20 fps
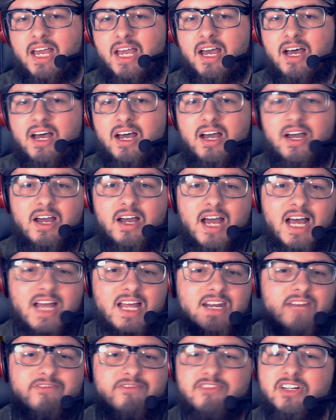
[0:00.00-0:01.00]

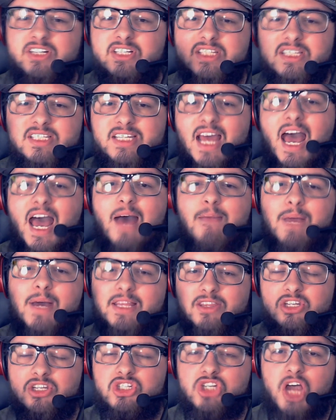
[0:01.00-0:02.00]
and a first stab
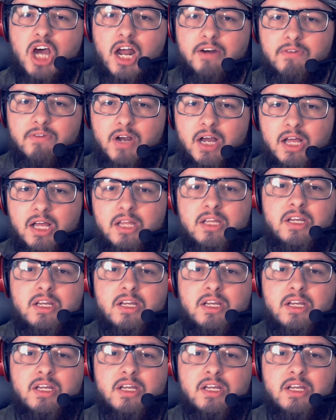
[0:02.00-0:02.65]
at the genre,